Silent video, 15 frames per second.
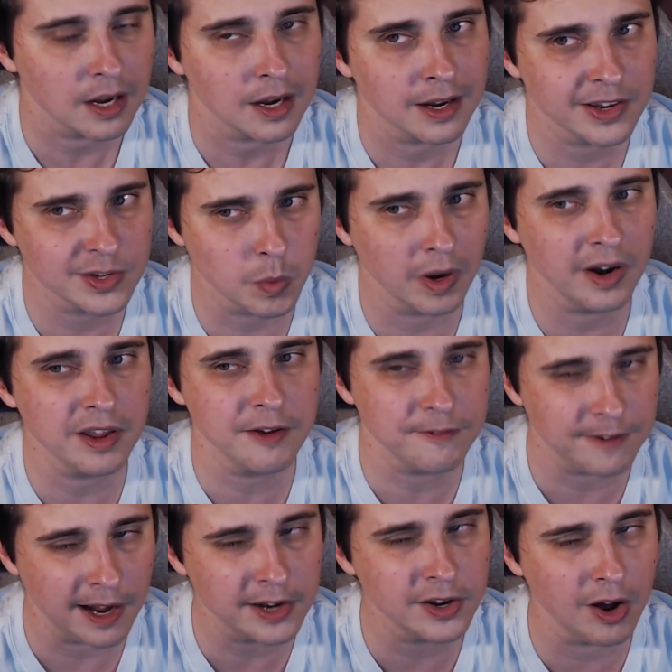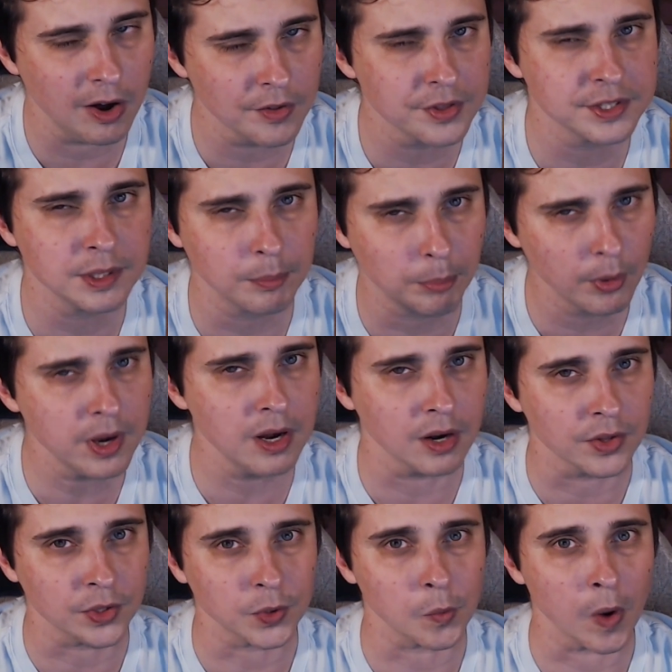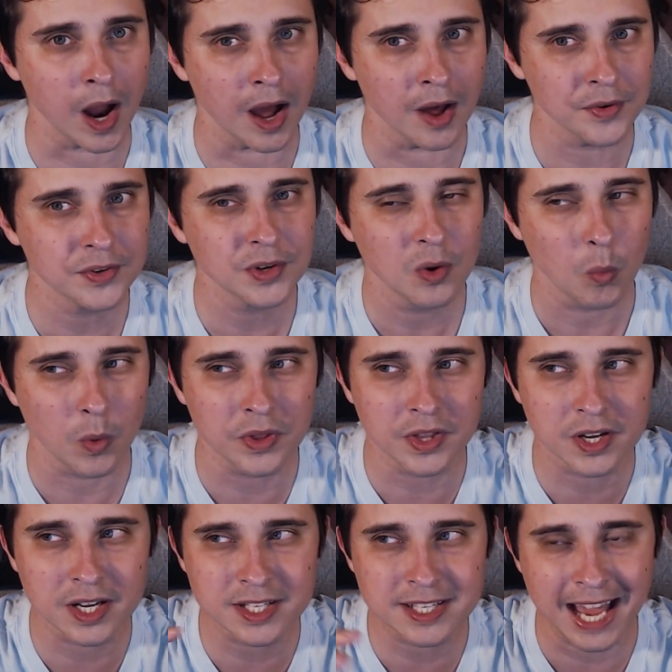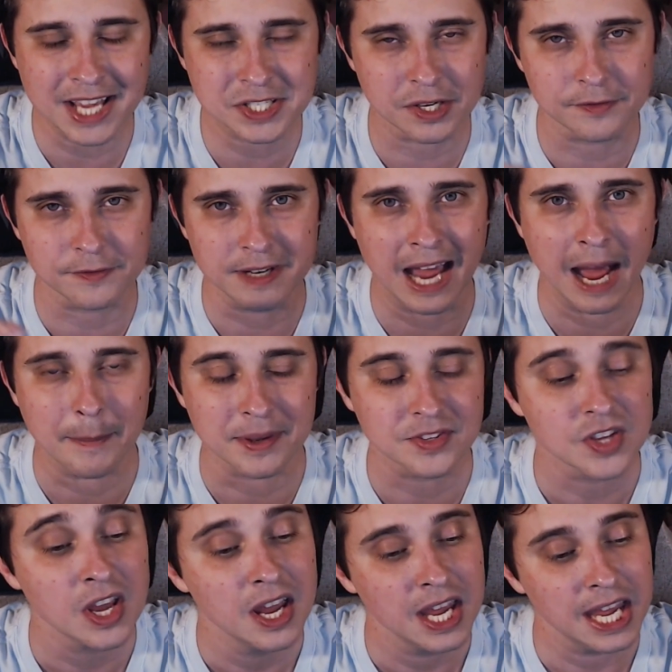is where you find all the debris on the ground when the catastrophe happens.